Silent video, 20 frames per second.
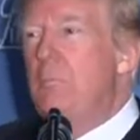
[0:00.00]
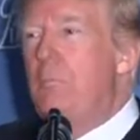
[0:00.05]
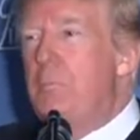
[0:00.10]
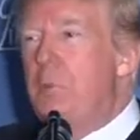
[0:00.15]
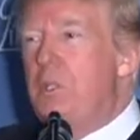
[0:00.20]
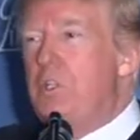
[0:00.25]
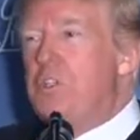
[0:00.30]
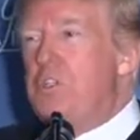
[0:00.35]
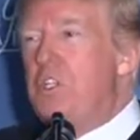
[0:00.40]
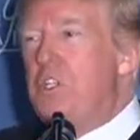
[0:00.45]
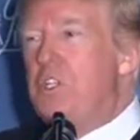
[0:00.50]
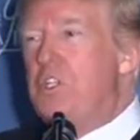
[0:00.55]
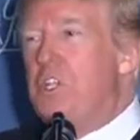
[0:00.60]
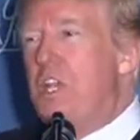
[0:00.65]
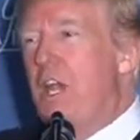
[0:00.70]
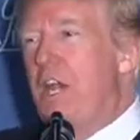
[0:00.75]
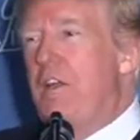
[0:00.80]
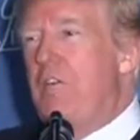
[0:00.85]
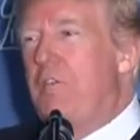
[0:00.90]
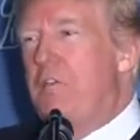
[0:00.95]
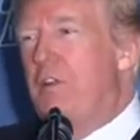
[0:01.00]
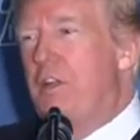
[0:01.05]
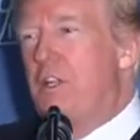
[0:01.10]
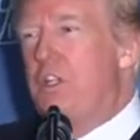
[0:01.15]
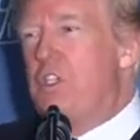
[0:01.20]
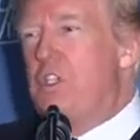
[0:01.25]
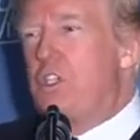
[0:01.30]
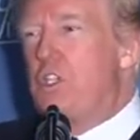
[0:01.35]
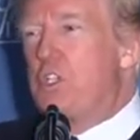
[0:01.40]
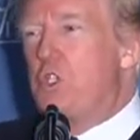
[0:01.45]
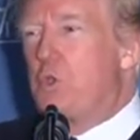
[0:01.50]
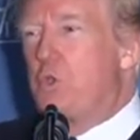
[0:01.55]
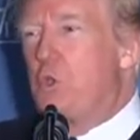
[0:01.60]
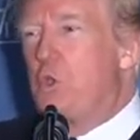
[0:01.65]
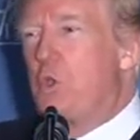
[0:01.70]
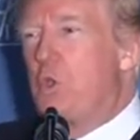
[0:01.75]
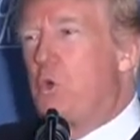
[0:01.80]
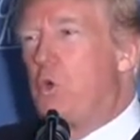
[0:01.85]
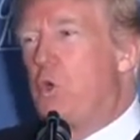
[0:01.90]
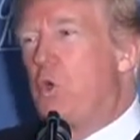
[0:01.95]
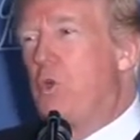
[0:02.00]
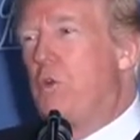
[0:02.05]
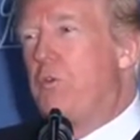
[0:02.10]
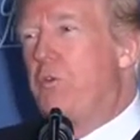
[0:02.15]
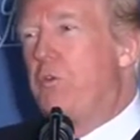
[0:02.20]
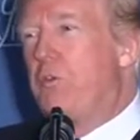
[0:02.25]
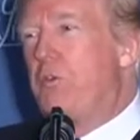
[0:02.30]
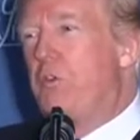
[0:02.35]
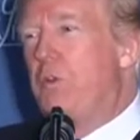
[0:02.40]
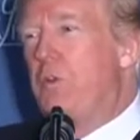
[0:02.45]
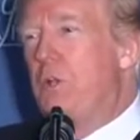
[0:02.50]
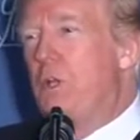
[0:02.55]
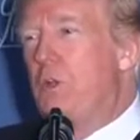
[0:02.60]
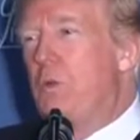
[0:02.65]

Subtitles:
Business confidence is through the roof,